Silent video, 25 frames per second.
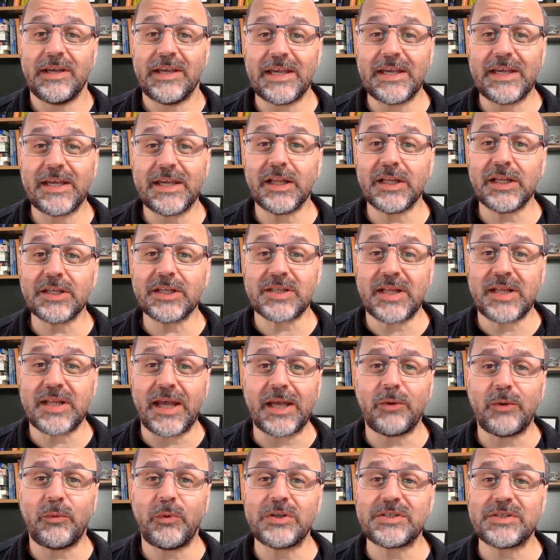English
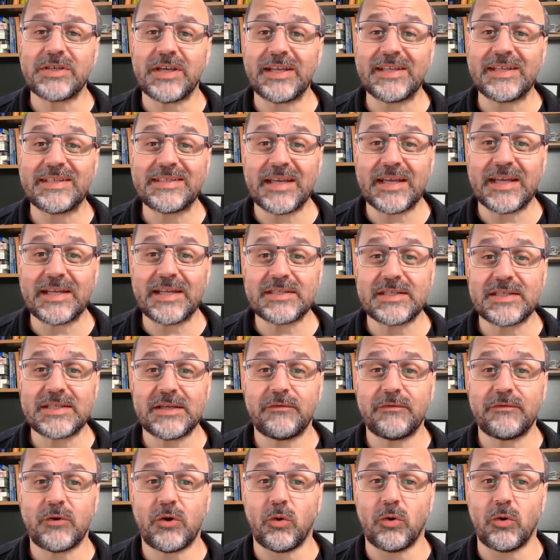Language
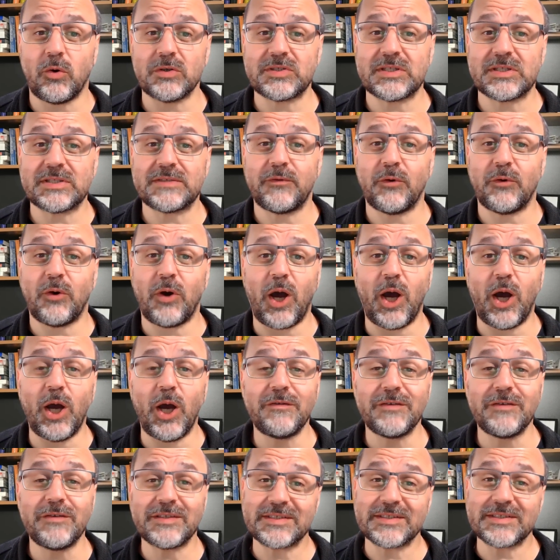Intensive Courses for
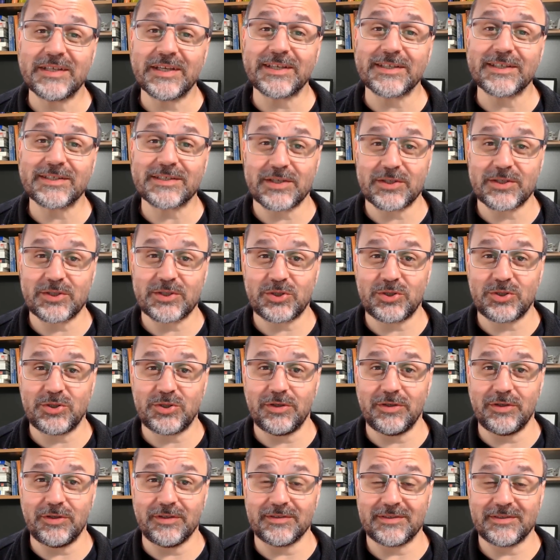Overseas
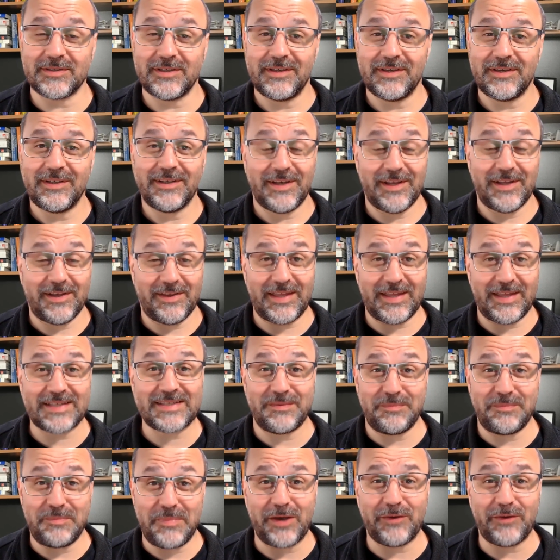Students. Now that's
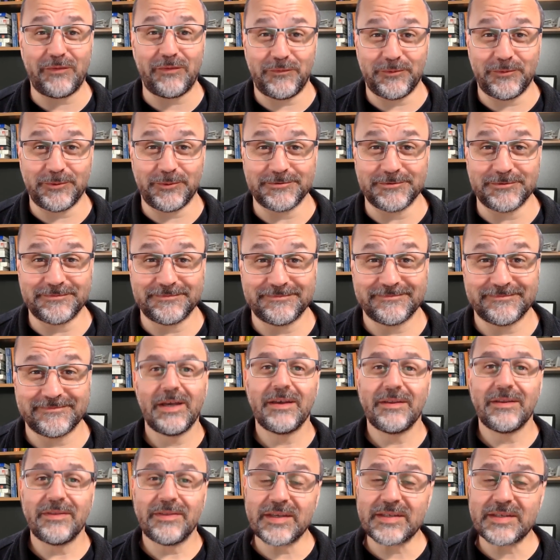a mouthful.
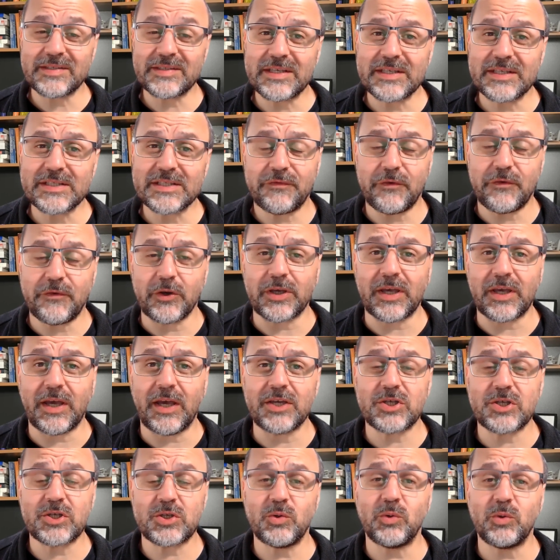This is
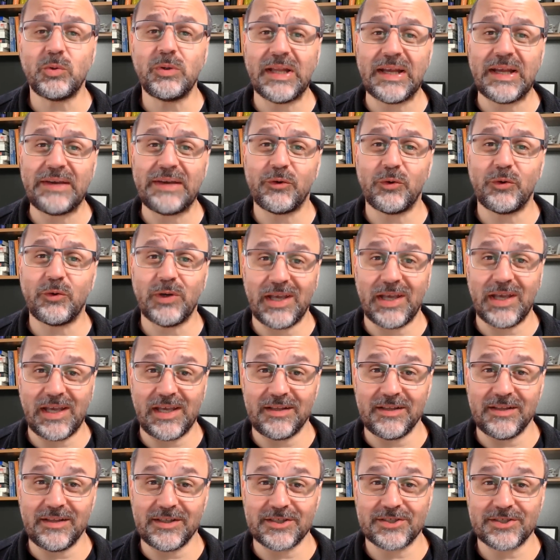vocational level
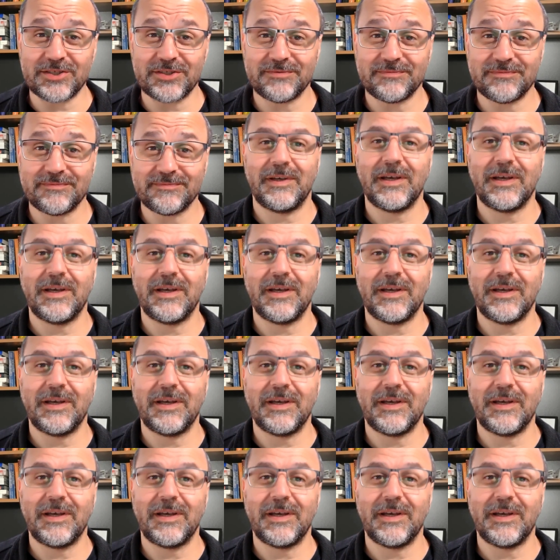English.